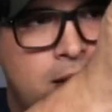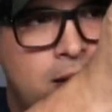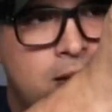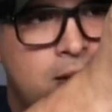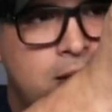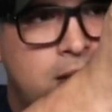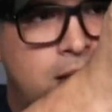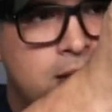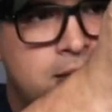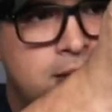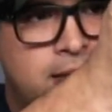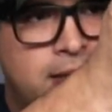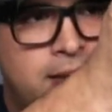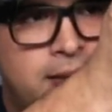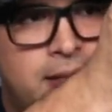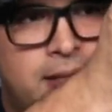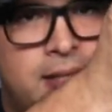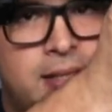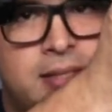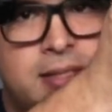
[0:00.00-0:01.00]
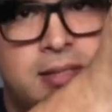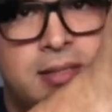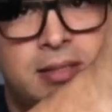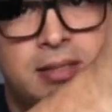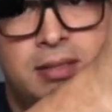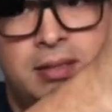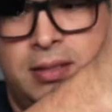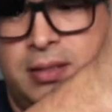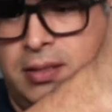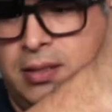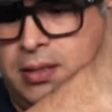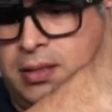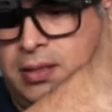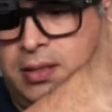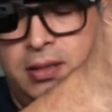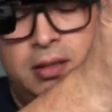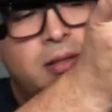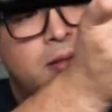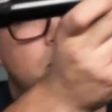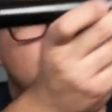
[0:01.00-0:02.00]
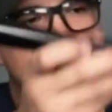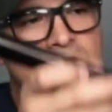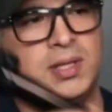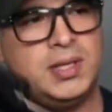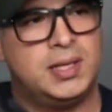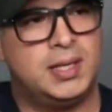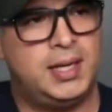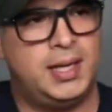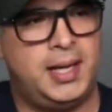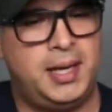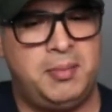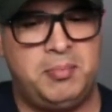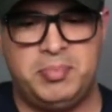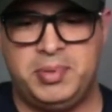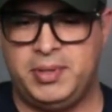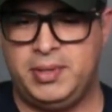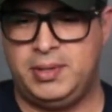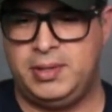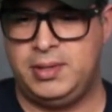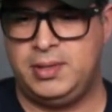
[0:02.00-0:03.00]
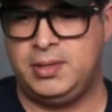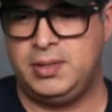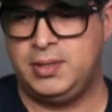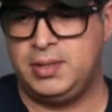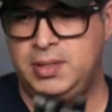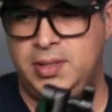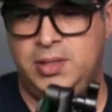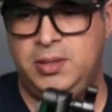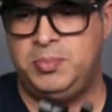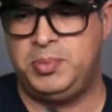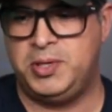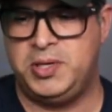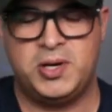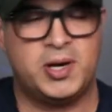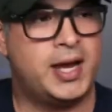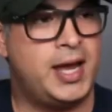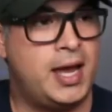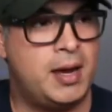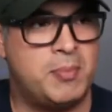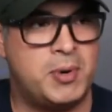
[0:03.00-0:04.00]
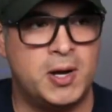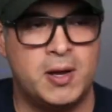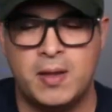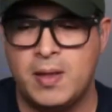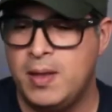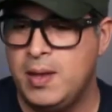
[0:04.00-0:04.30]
Locks like this with the clamp, and then you put your camera.